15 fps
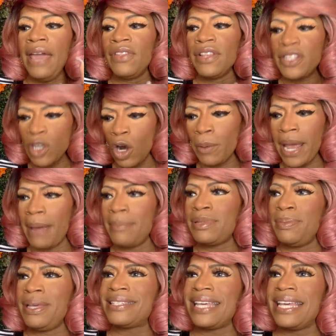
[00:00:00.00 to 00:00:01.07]
And the term
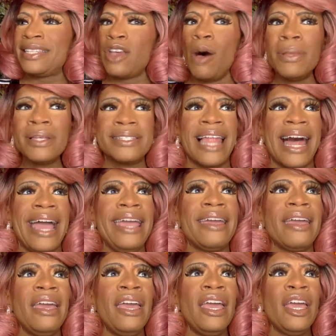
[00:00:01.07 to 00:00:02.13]
came to me, it's, it's almost
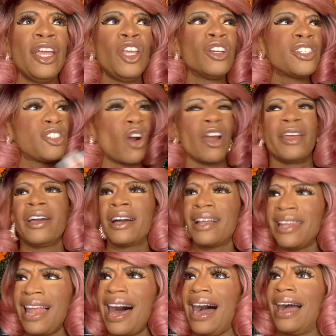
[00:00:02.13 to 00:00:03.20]
like you're starting a
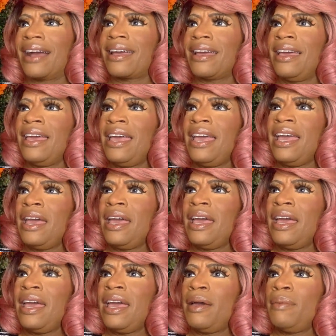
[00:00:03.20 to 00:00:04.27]
clock mm.